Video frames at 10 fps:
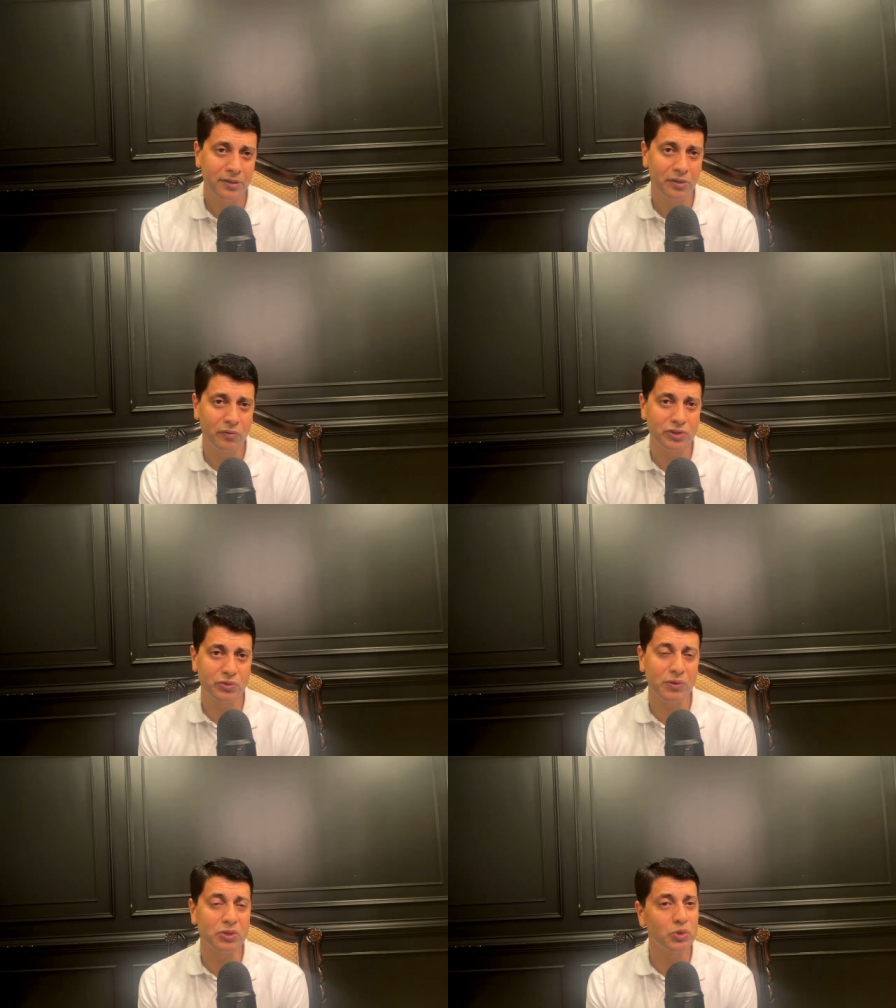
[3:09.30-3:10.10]
which
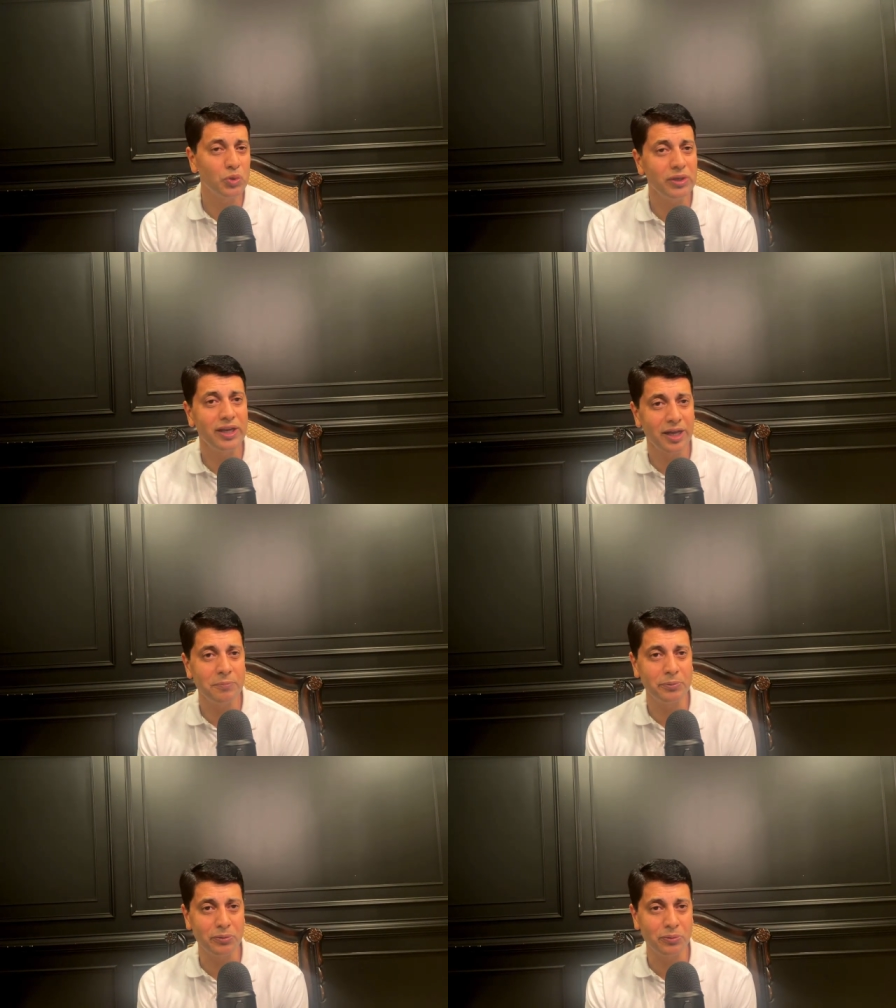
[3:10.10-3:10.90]
will truly
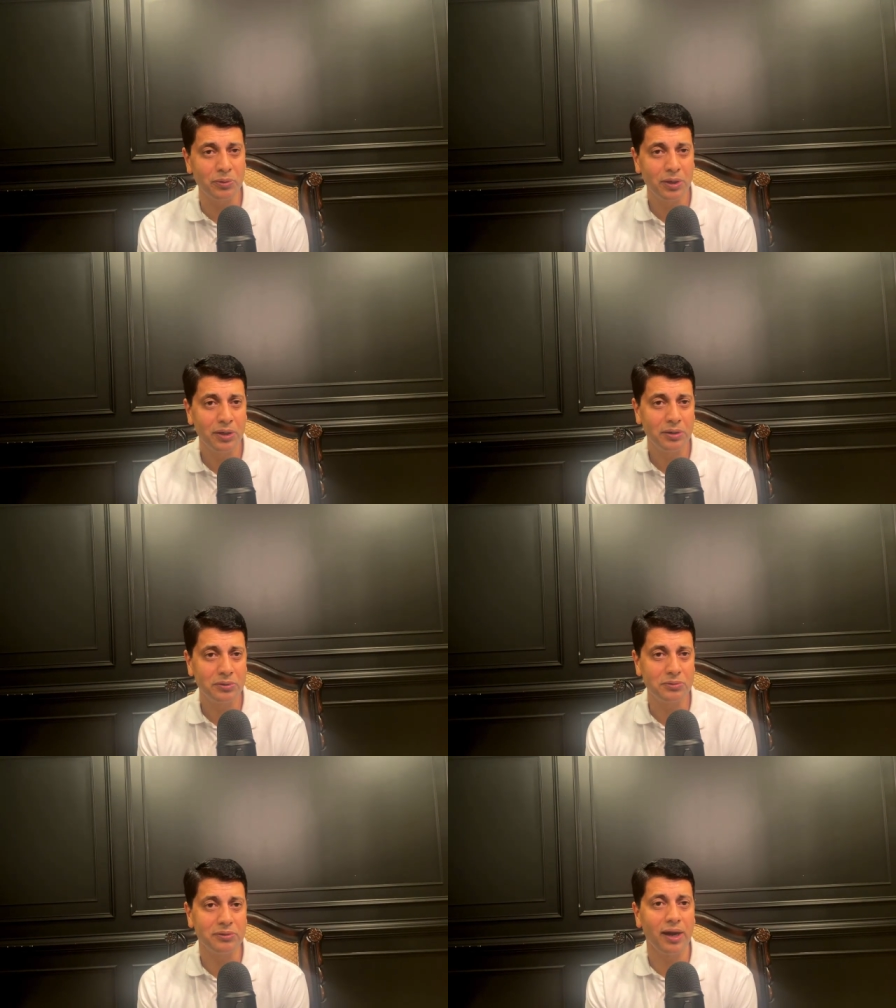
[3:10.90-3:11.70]
help you
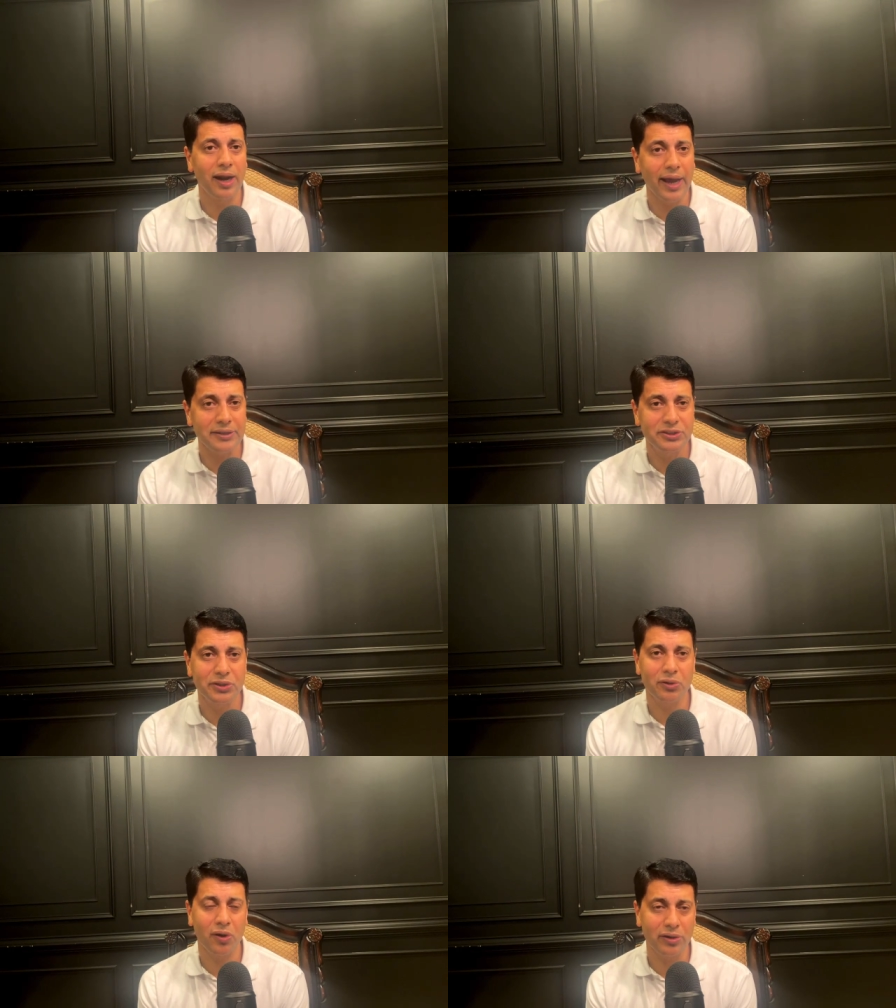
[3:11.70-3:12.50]
to relax
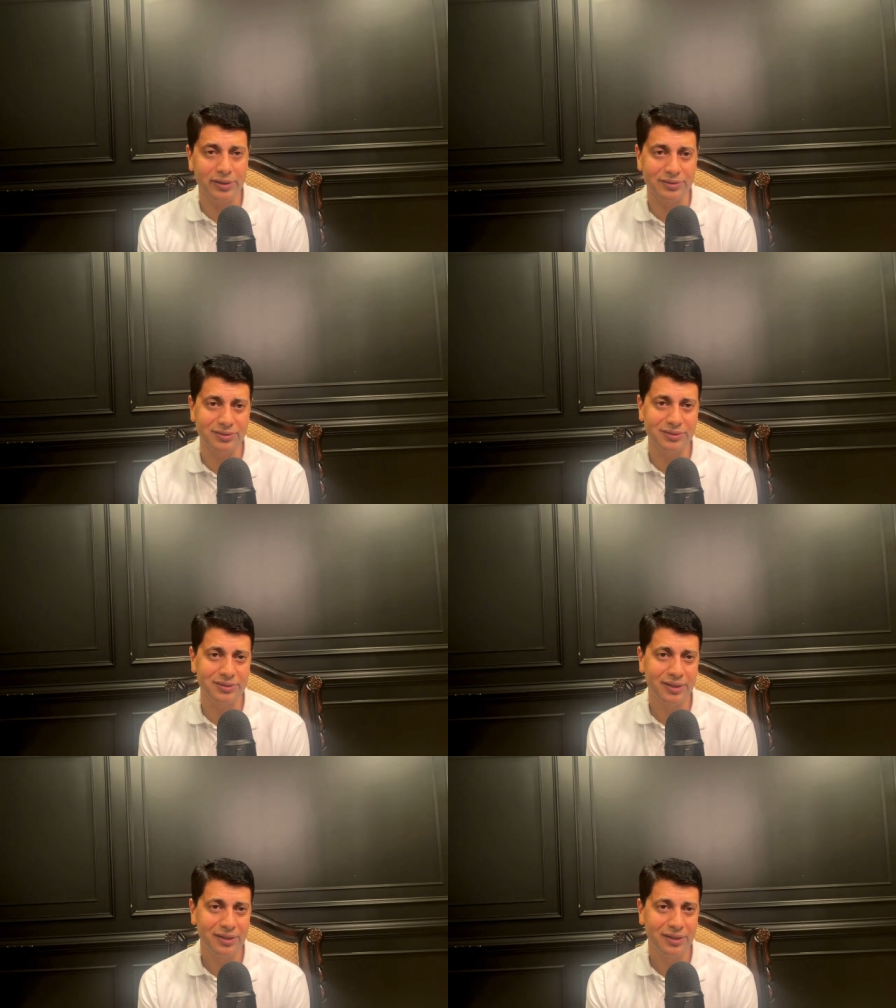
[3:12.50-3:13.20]
your organs.